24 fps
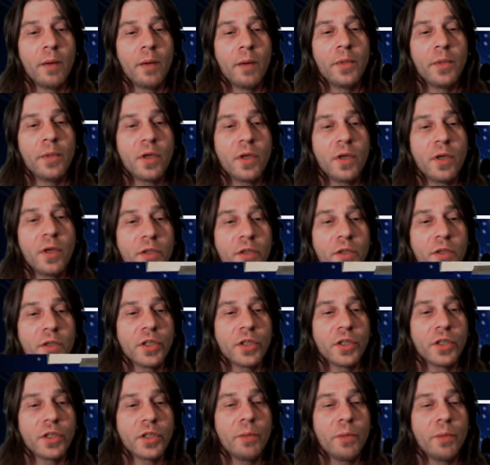because you're going
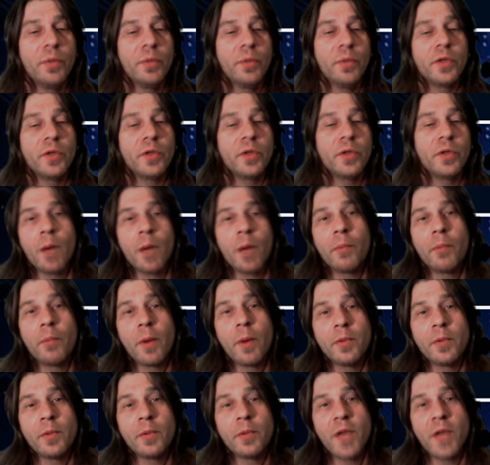to start building up
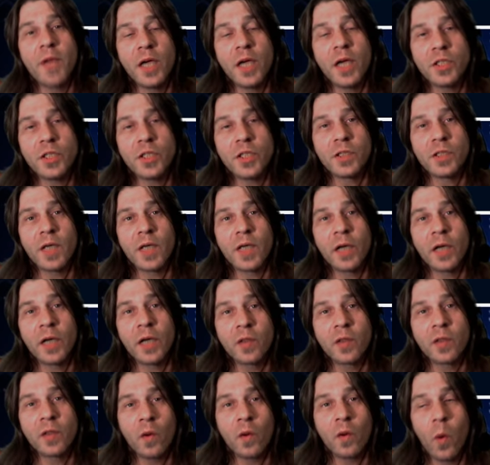reputations on
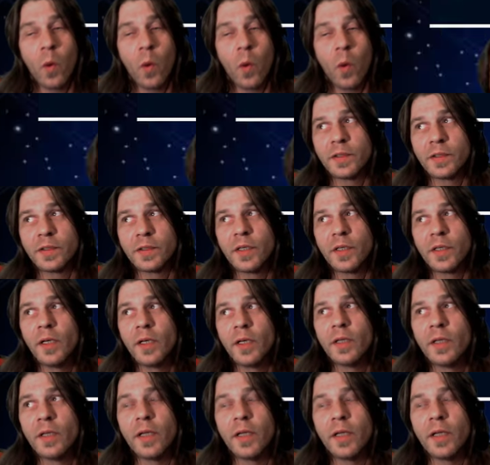coins.
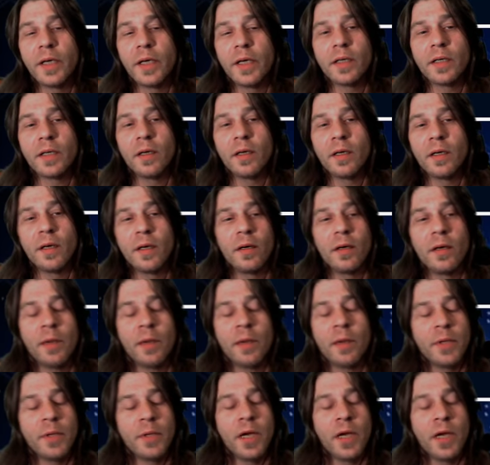Like,
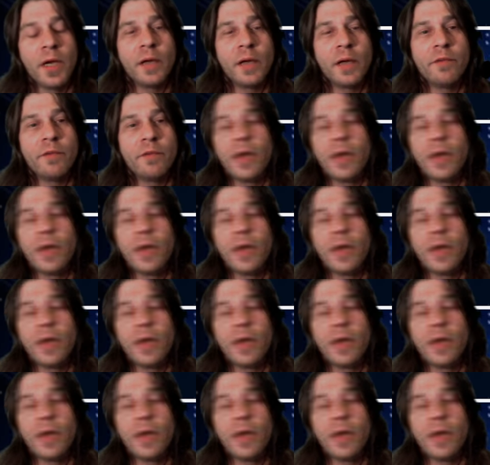on